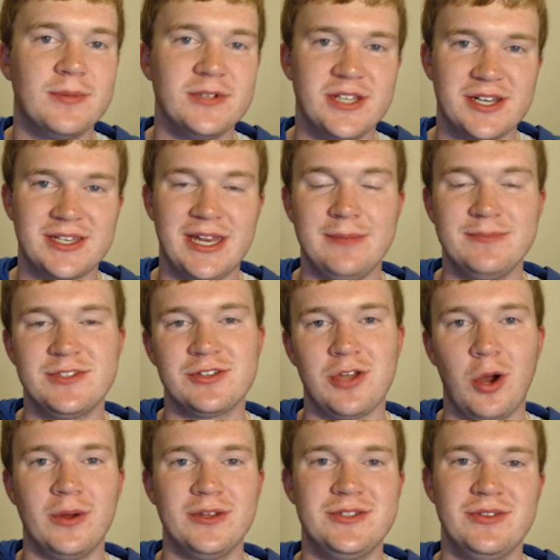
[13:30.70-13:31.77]
predicting him to
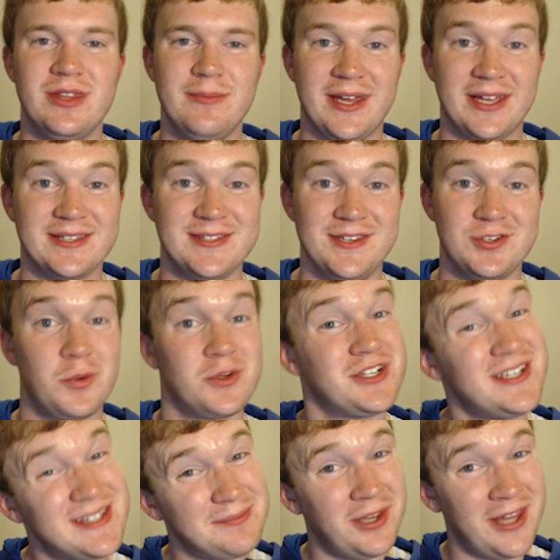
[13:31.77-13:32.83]
go into the Mega Scizor, which
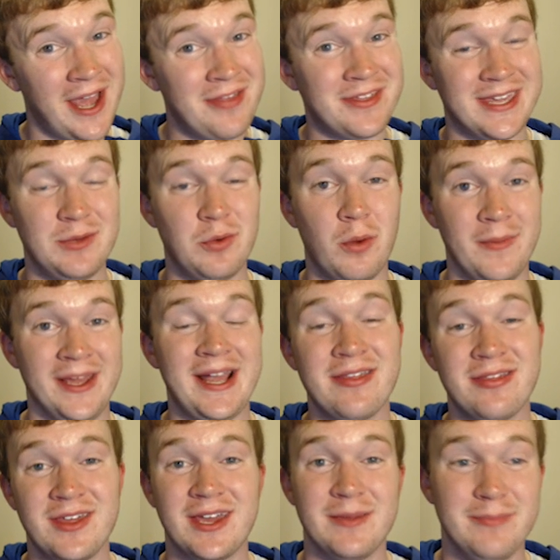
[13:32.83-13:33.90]
is a play I think he will make. I
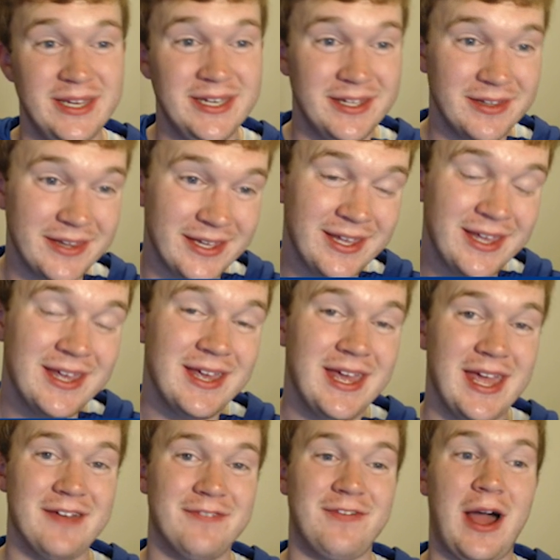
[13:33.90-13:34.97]
think immediately,
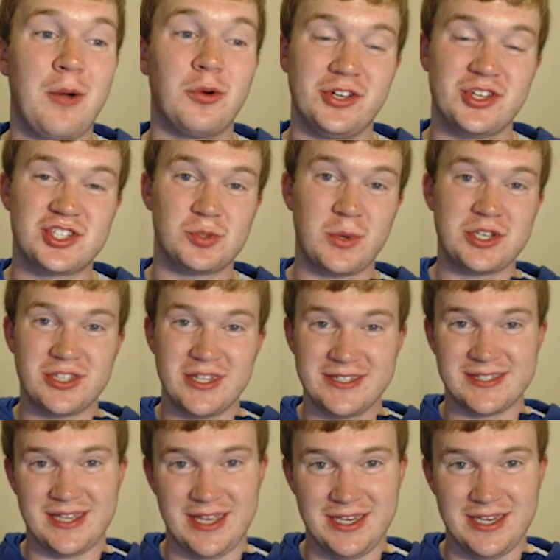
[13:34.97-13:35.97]
if I were to switch this